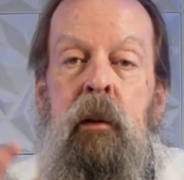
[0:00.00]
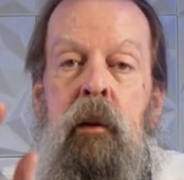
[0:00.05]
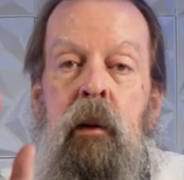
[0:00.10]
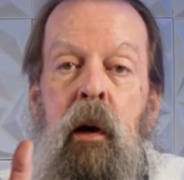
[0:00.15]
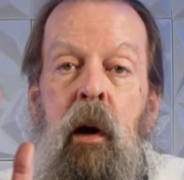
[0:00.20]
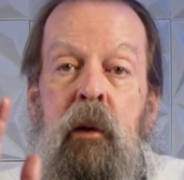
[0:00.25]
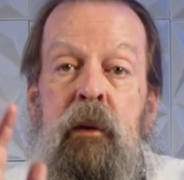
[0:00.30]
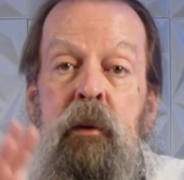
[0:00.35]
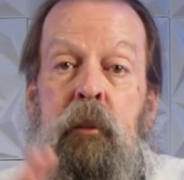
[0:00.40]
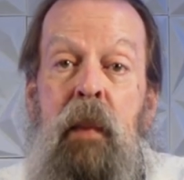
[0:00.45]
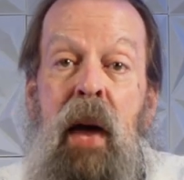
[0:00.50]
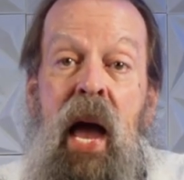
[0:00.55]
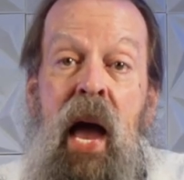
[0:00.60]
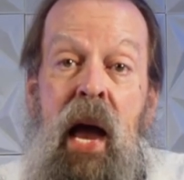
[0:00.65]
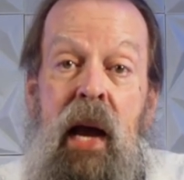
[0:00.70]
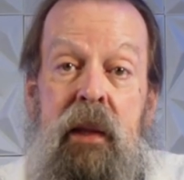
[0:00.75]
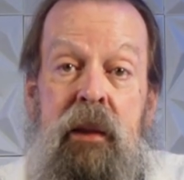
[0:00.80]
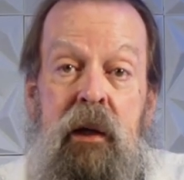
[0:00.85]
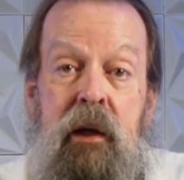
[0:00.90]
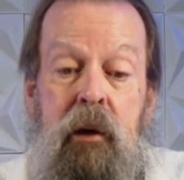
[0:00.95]
On the
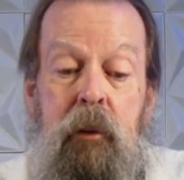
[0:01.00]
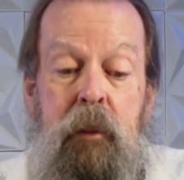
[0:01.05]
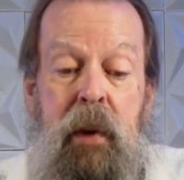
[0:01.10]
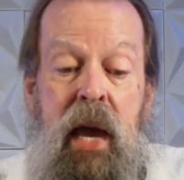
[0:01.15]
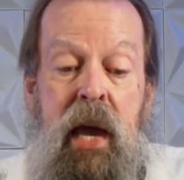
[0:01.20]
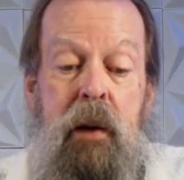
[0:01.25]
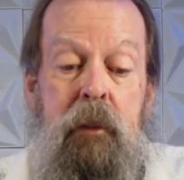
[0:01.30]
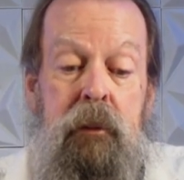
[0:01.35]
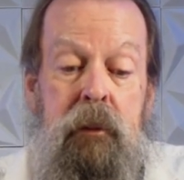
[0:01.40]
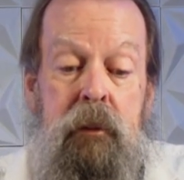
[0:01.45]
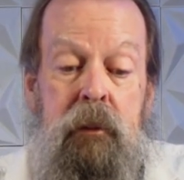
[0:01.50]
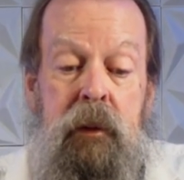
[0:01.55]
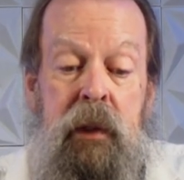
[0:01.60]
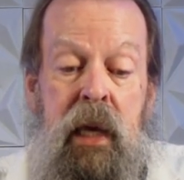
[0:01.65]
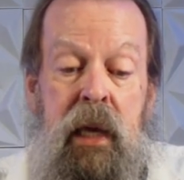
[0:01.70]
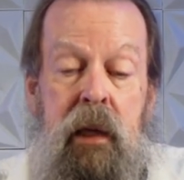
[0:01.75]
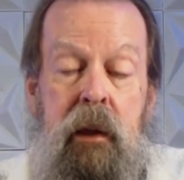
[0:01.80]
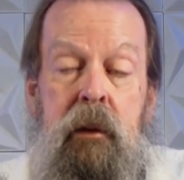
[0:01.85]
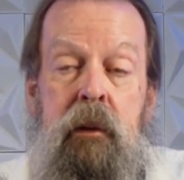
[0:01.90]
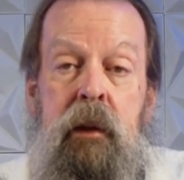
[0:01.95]
Mac, the command
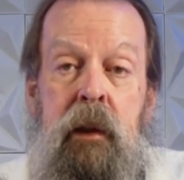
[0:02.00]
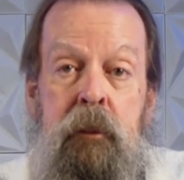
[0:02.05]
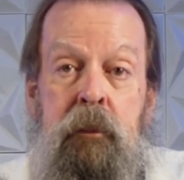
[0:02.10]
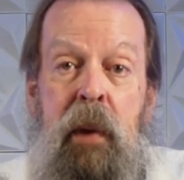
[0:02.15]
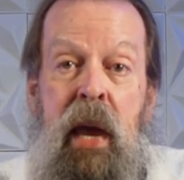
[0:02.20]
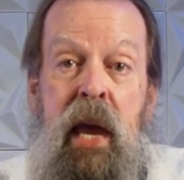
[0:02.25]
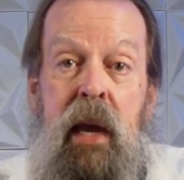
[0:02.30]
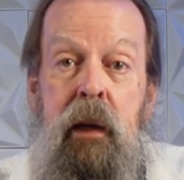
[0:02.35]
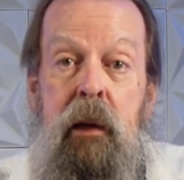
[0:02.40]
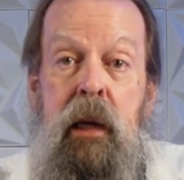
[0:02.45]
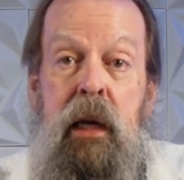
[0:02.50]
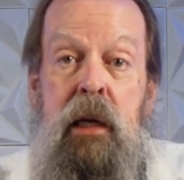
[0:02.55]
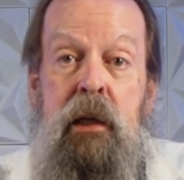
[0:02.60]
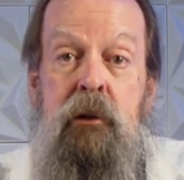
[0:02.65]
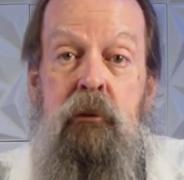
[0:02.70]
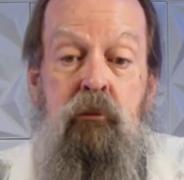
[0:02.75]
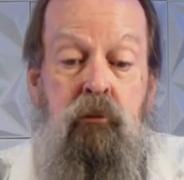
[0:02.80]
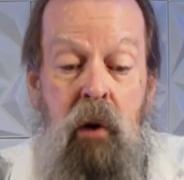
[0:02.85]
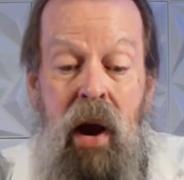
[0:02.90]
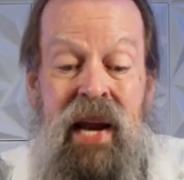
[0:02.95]
key, the command key is
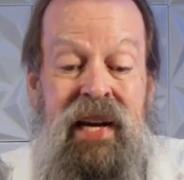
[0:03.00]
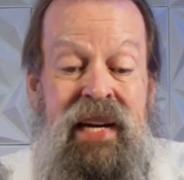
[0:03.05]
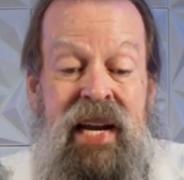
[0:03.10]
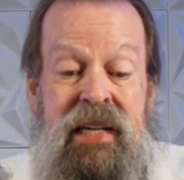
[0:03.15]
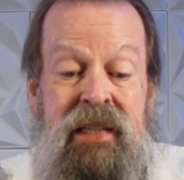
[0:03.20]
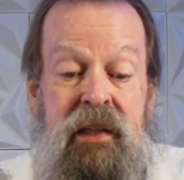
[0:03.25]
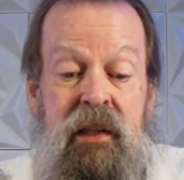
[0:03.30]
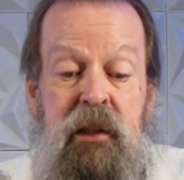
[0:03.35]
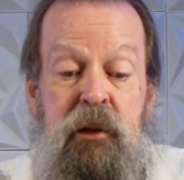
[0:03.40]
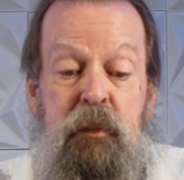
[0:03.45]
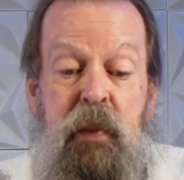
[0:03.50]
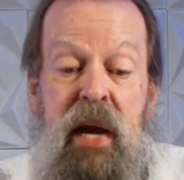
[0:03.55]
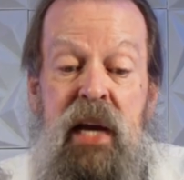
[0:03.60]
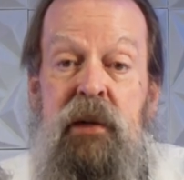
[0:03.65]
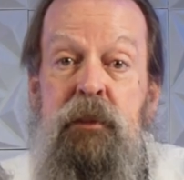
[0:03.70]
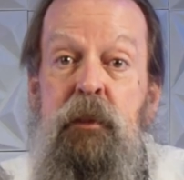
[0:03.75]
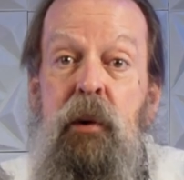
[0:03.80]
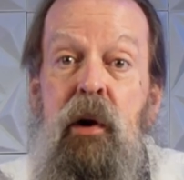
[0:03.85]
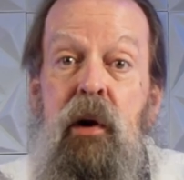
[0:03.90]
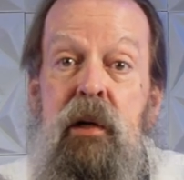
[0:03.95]
right next to the
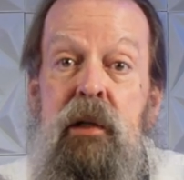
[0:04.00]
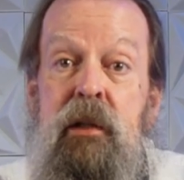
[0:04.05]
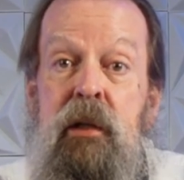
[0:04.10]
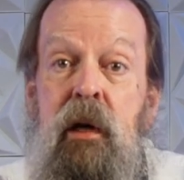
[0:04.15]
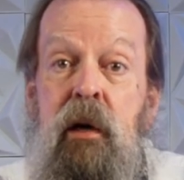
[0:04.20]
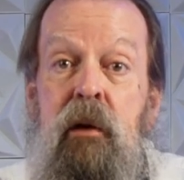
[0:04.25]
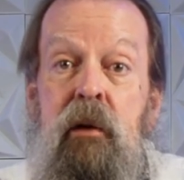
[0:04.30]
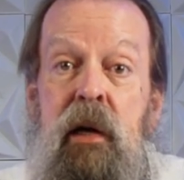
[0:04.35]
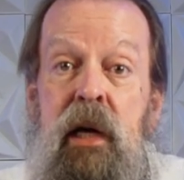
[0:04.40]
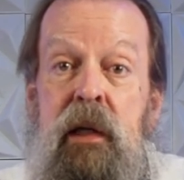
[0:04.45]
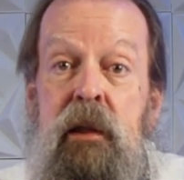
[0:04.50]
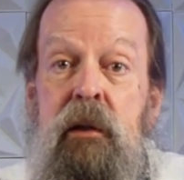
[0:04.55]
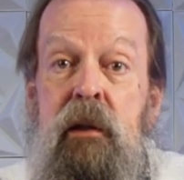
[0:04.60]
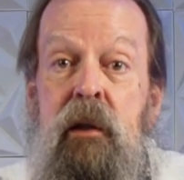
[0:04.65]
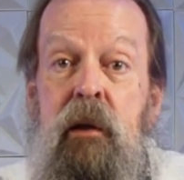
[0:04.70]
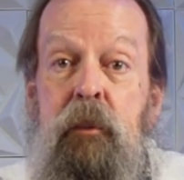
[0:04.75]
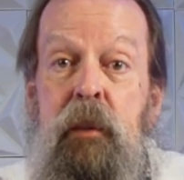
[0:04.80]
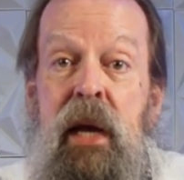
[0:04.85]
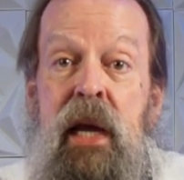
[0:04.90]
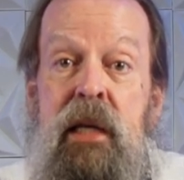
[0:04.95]
spacebar, so hitting
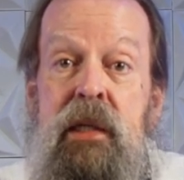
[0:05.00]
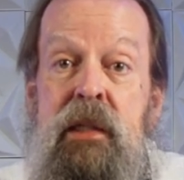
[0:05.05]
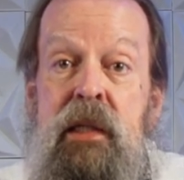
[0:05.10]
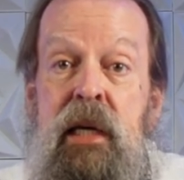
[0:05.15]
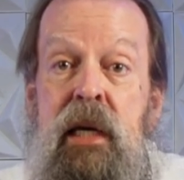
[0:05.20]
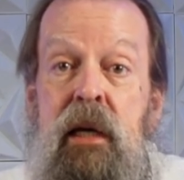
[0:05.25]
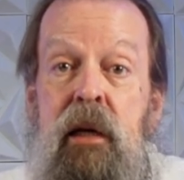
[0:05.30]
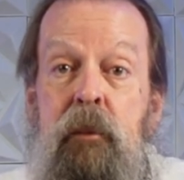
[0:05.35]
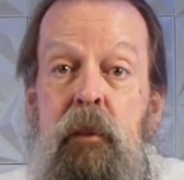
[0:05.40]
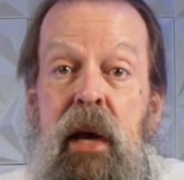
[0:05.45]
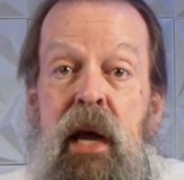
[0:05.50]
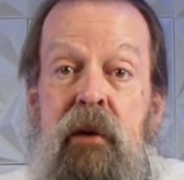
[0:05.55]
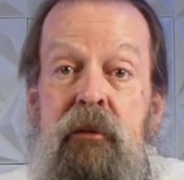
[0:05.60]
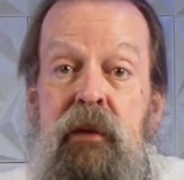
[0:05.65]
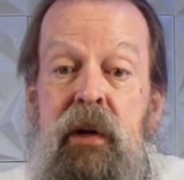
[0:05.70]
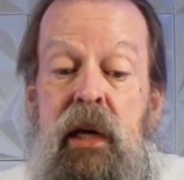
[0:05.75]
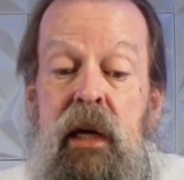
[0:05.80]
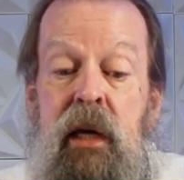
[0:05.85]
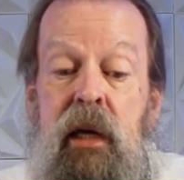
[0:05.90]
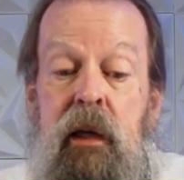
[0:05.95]
command C, command
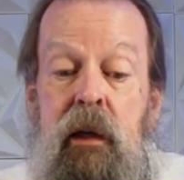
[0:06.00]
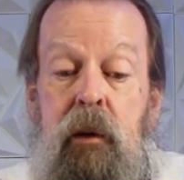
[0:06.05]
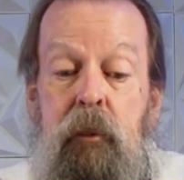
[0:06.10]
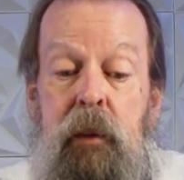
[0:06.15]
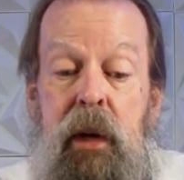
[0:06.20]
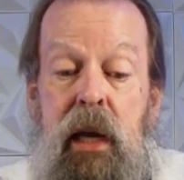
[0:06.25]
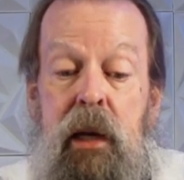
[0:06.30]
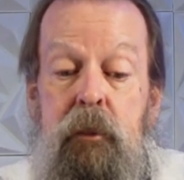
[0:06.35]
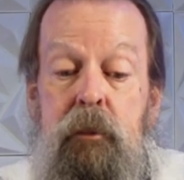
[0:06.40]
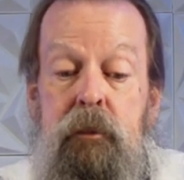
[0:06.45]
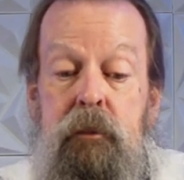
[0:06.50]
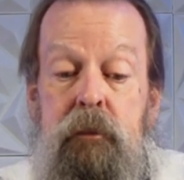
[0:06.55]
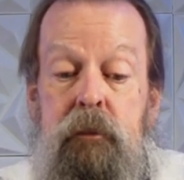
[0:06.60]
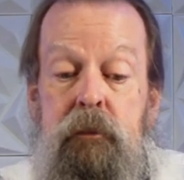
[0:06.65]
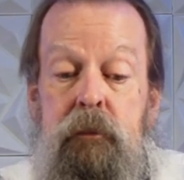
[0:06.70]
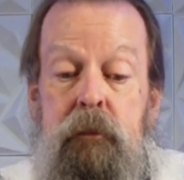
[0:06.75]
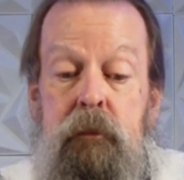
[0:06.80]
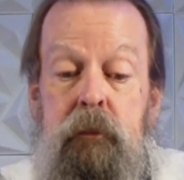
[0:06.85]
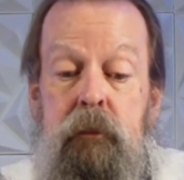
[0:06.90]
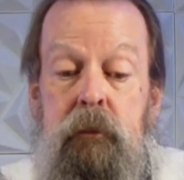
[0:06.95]
B, command,
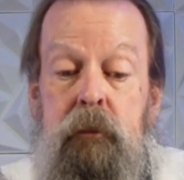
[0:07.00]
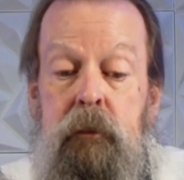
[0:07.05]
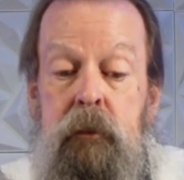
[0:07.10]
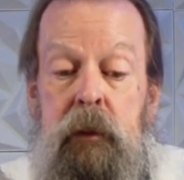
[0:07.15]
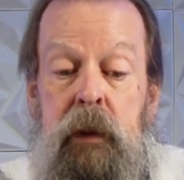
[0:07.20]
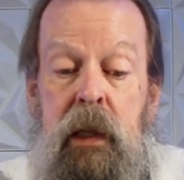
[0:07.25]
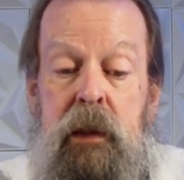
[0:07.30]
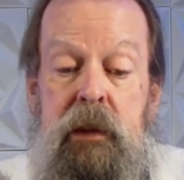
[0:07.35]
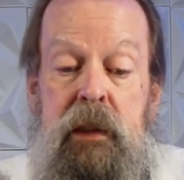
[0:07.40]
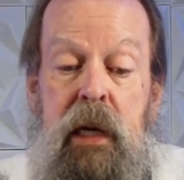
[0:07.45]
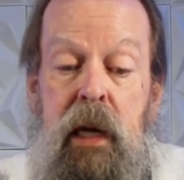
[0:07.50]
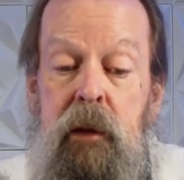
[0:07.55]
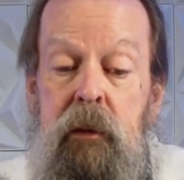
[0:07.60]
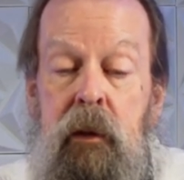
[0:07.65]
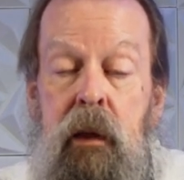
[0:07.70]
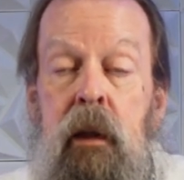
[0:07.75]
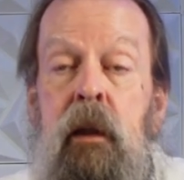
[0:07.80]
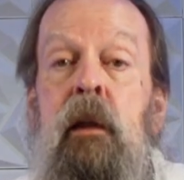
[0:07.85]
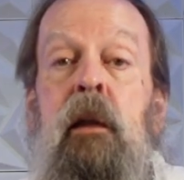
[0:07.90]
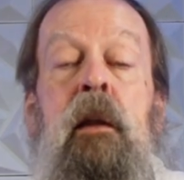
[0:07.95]

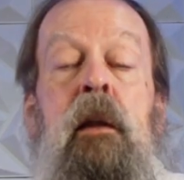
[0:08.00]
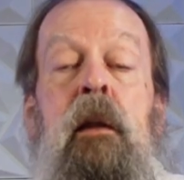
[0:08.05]
etc.